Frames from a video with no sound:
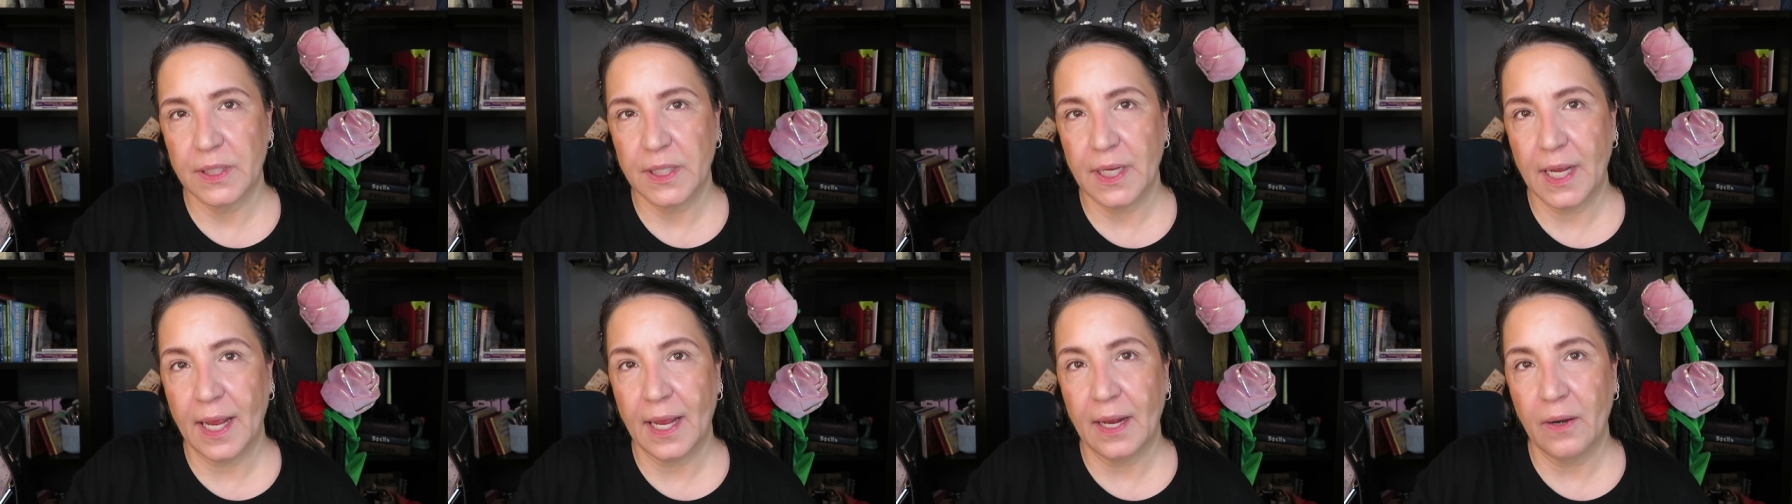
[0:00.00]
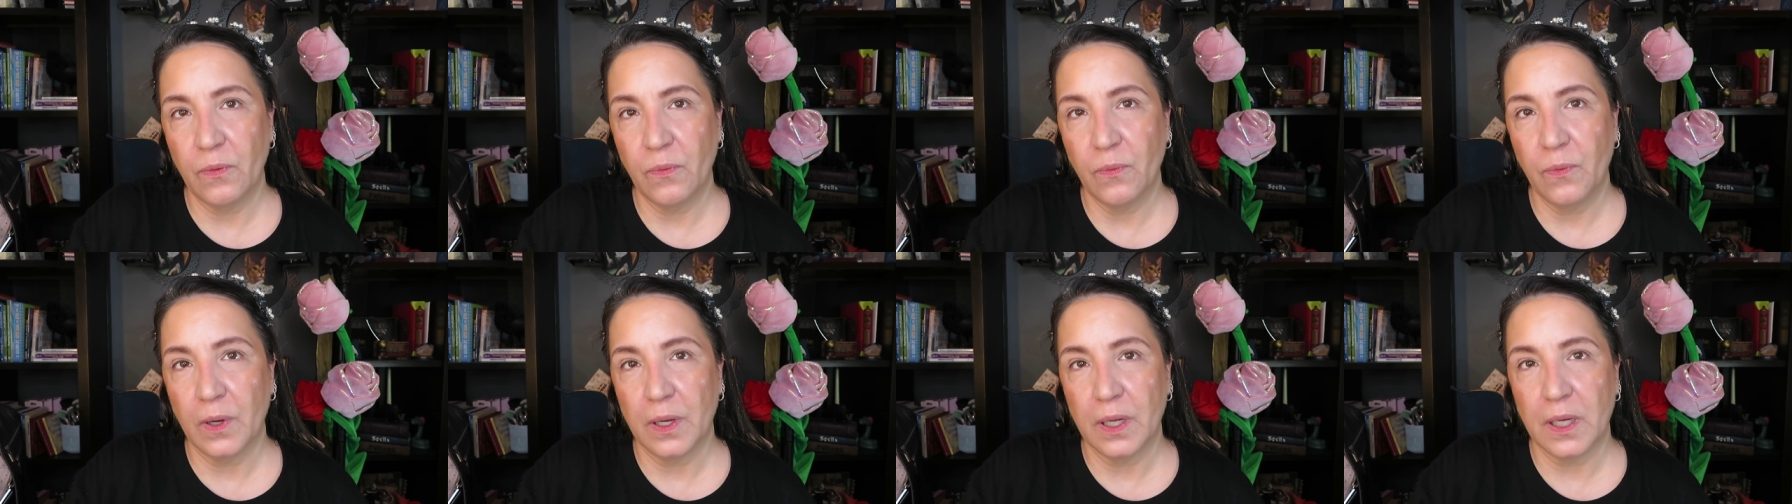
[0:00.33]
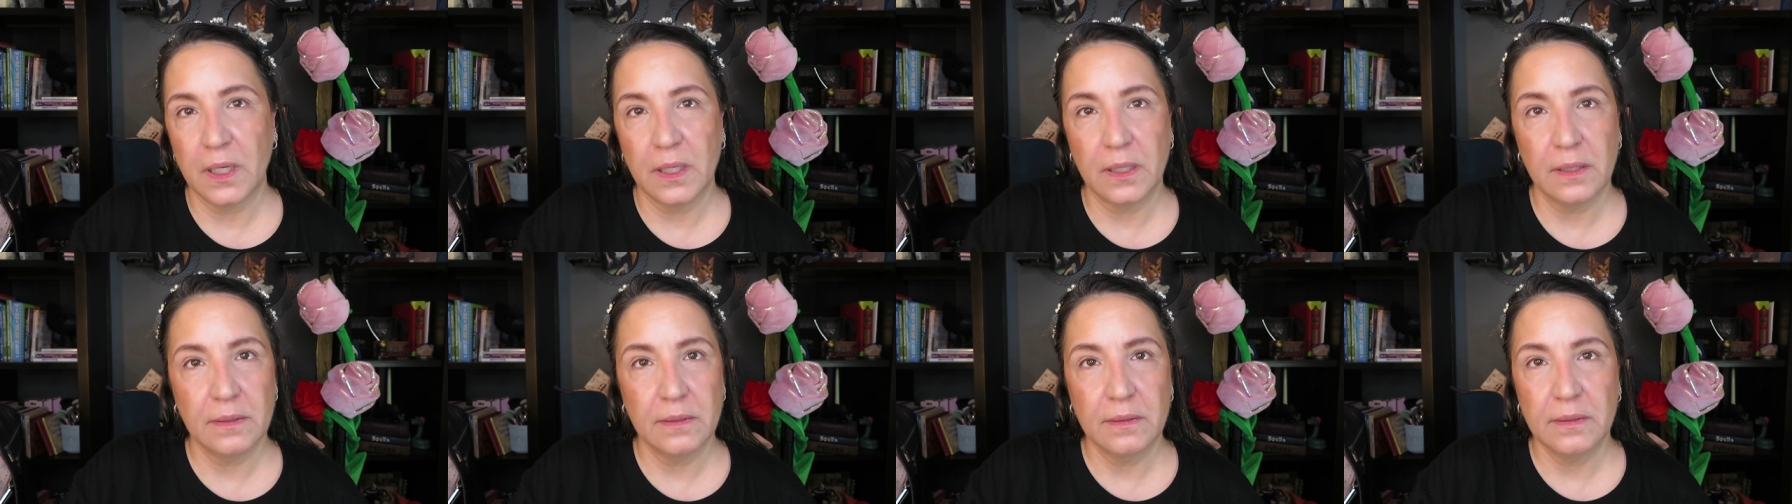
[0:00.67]
it
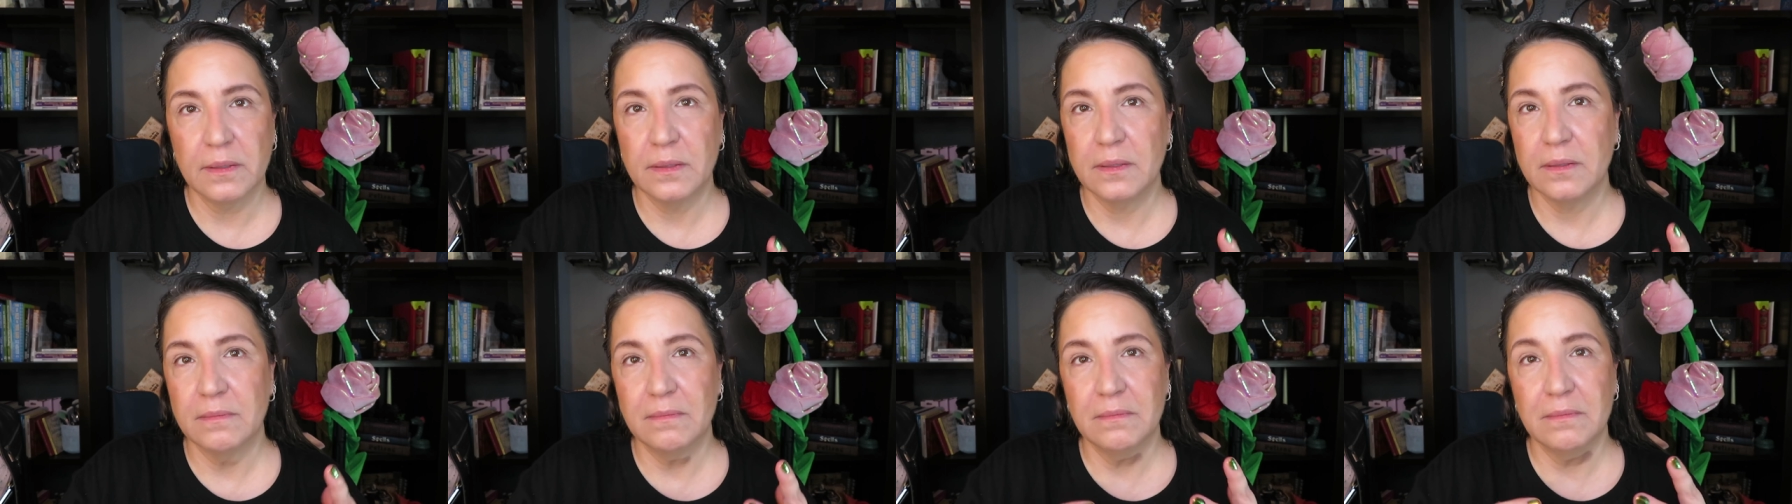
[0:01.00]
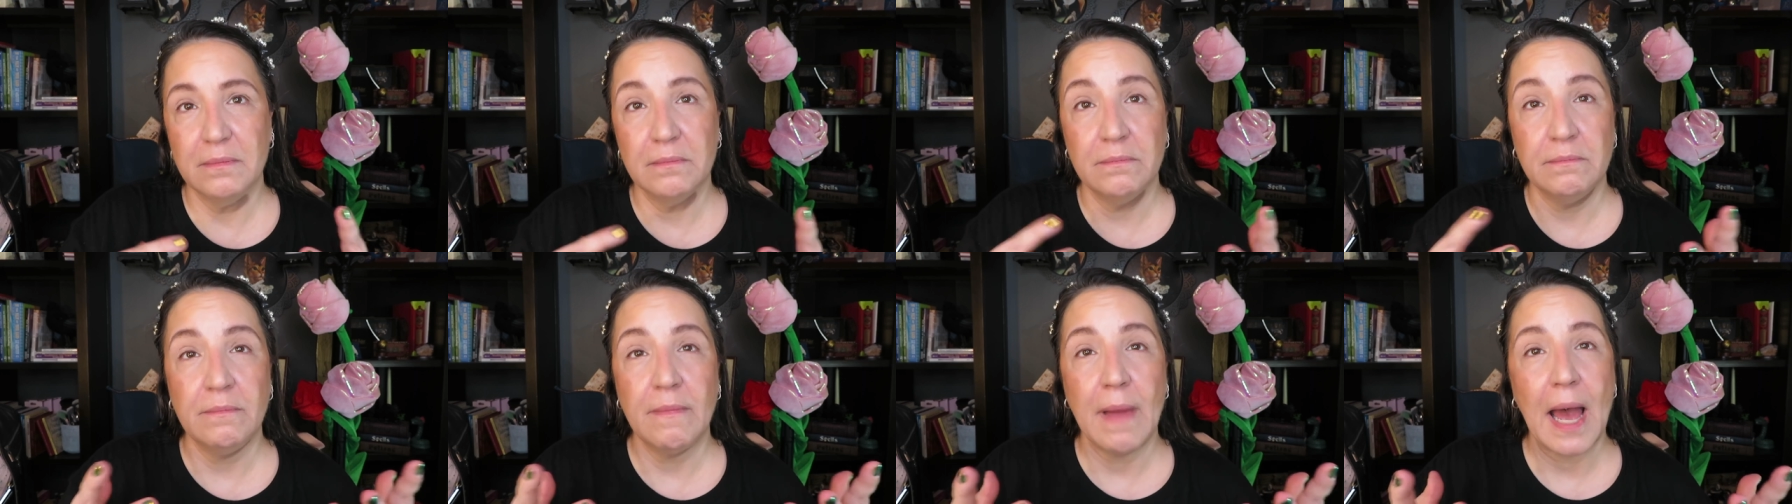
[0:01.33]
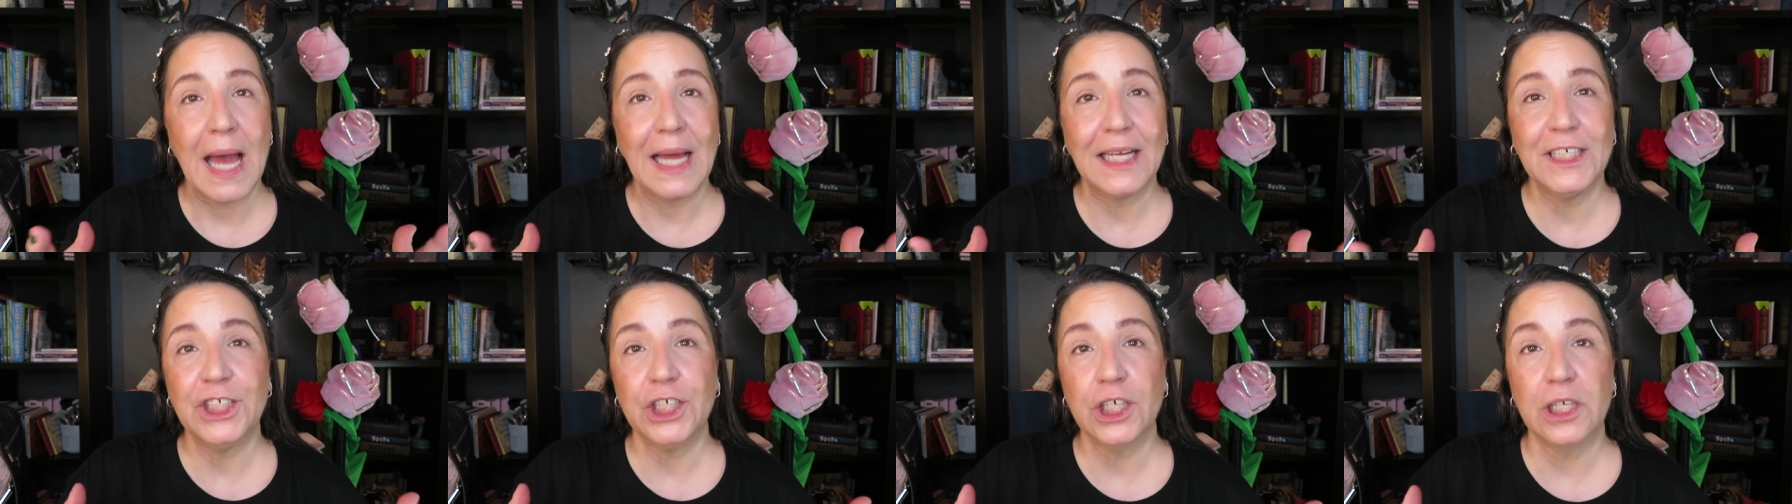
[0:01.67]
will
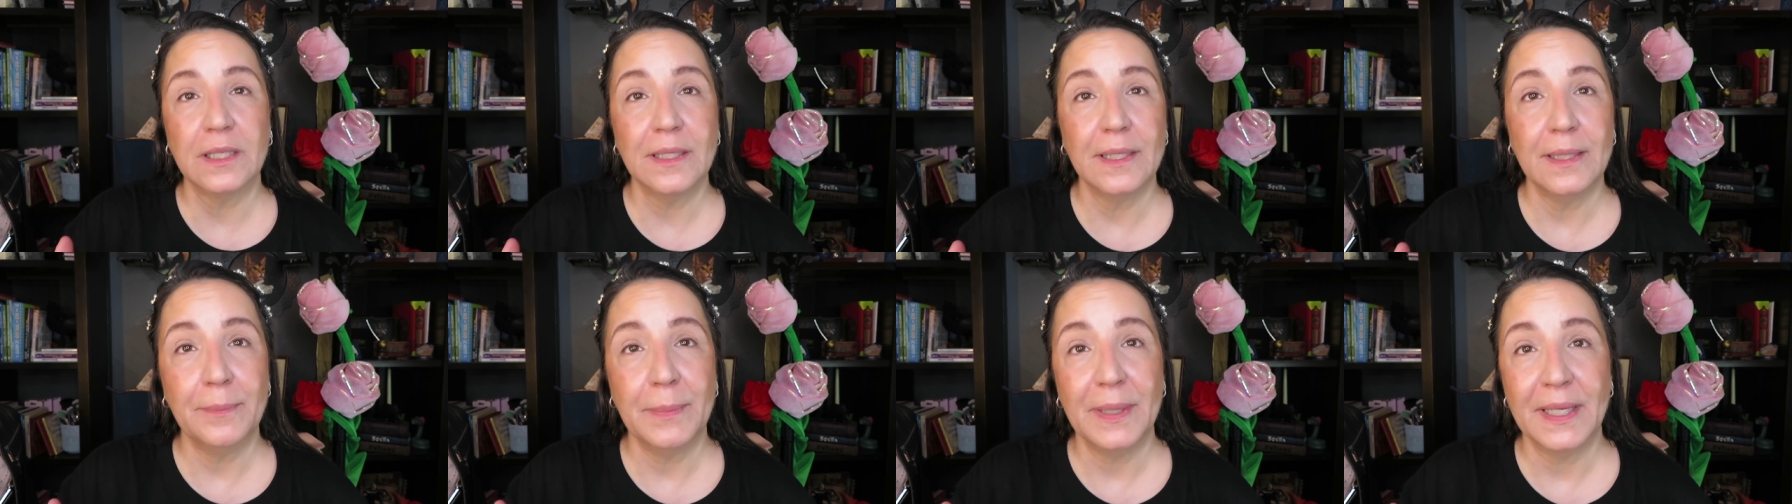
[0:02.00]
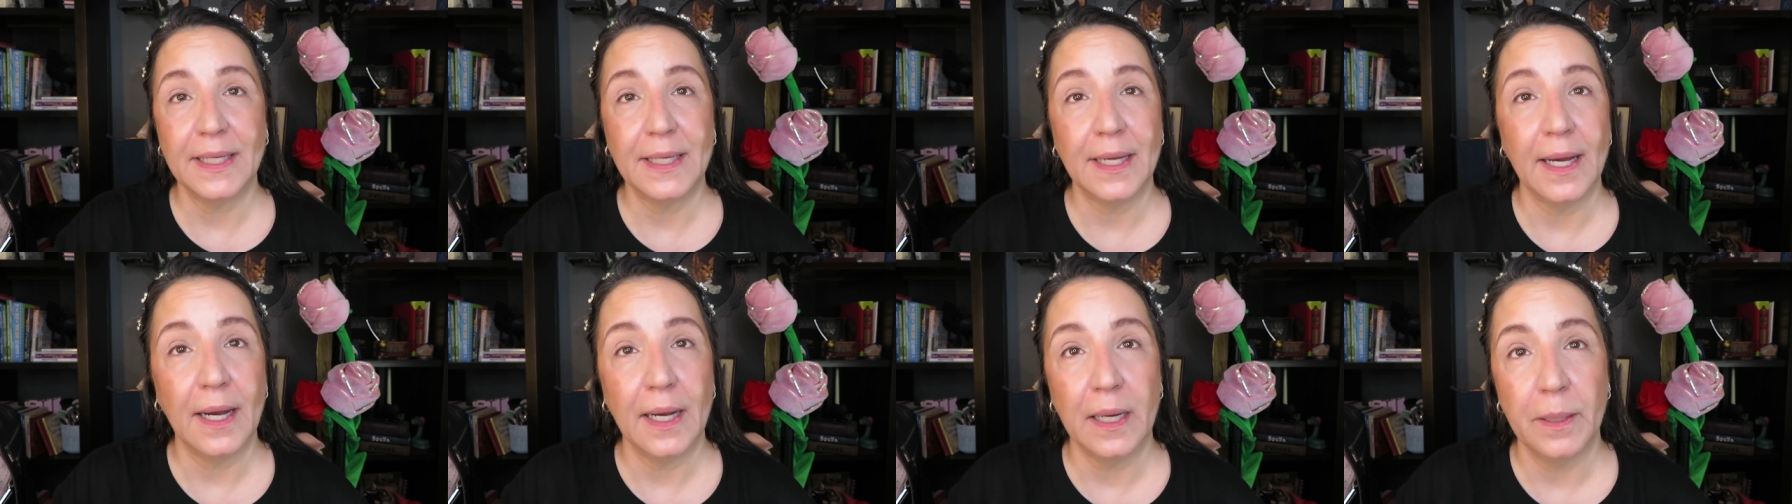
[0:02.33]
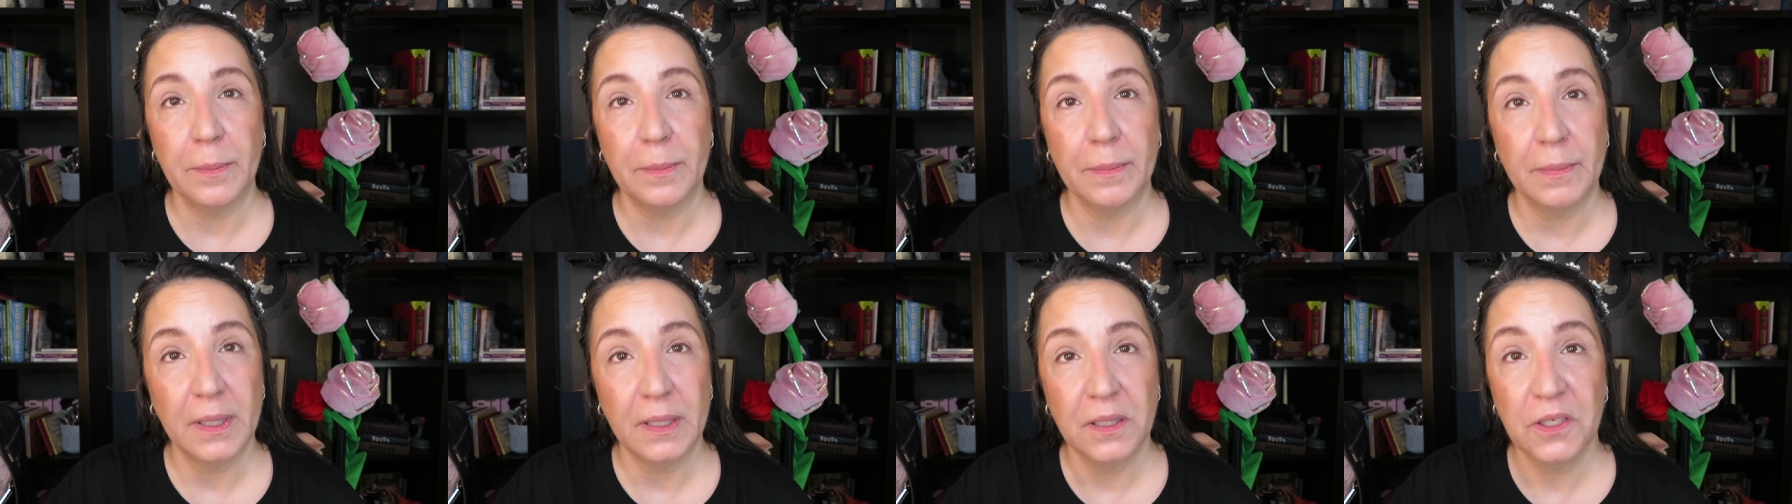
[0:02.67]
magically
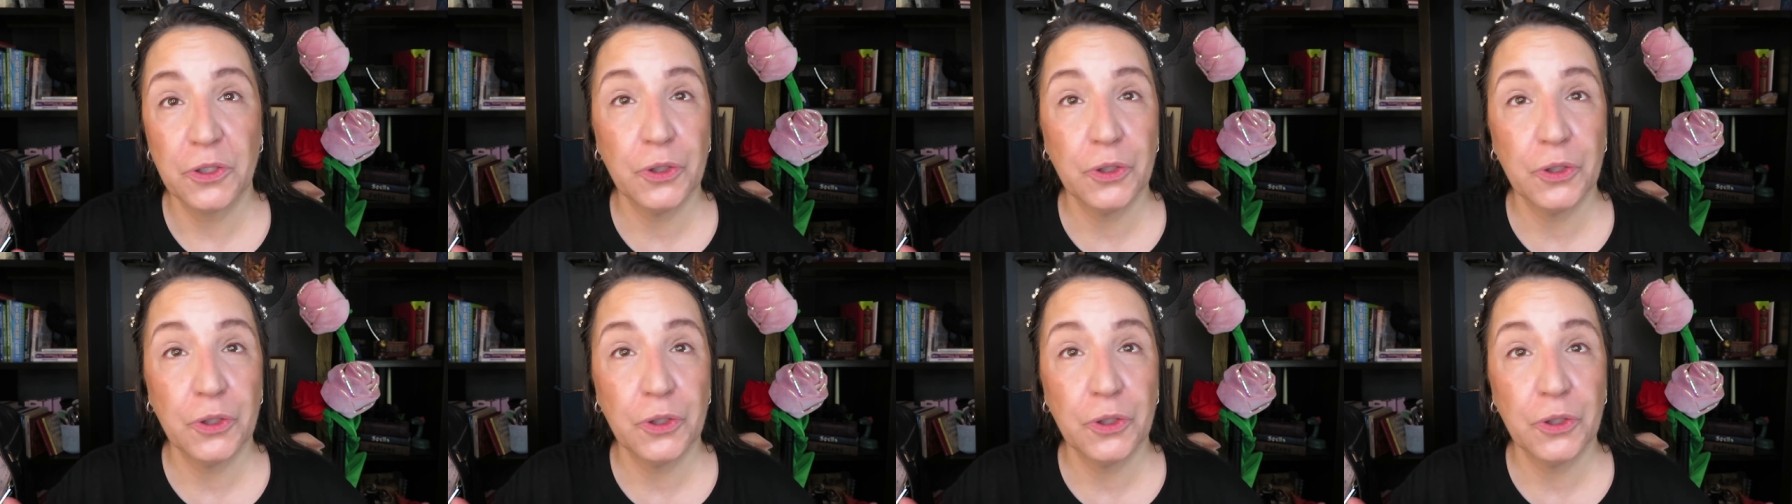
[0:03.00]
become